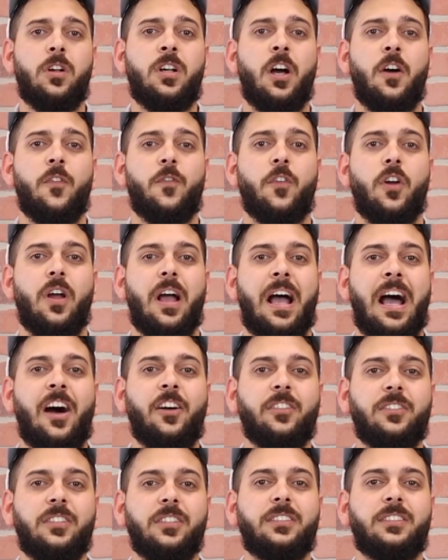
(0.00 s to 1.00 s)
cover
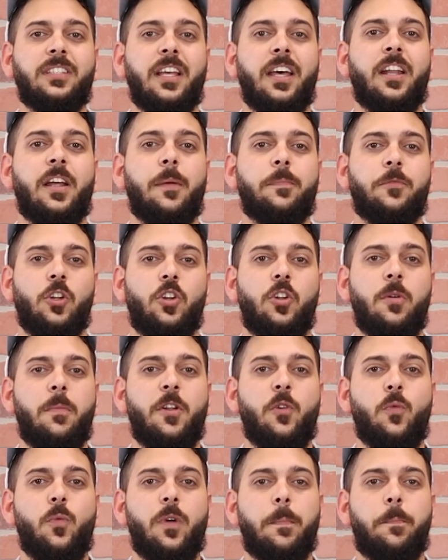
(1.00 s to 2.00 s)
how to set up the
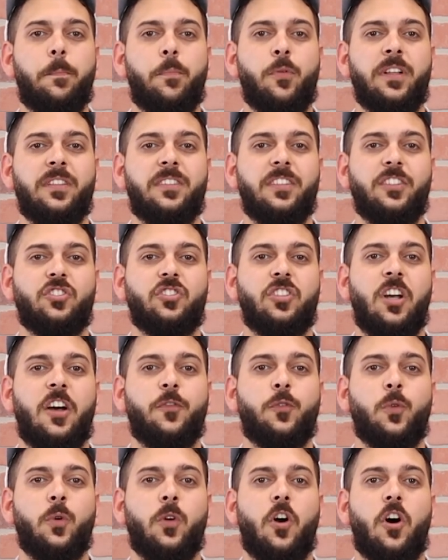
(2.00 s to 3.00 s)
Lumen RIP printing
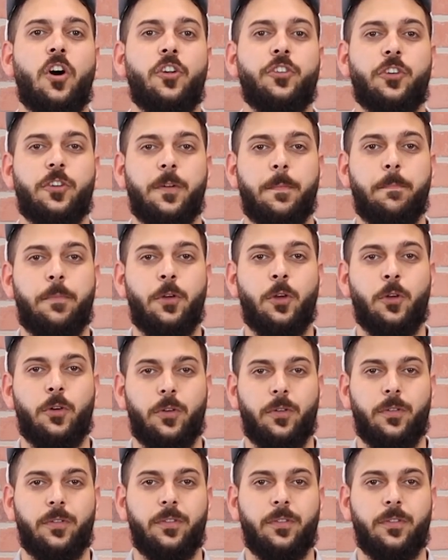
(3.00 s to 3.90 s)
software on your computer.